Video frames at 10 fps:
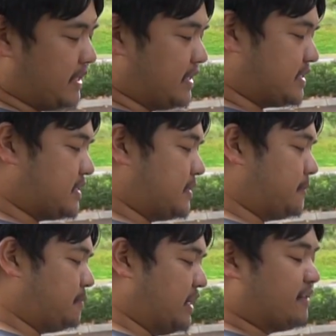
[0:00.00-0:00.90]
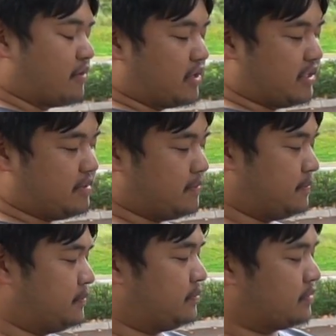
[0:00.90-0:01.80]
It's inverted.
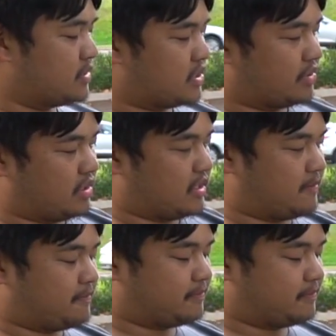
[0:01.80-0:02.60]
So the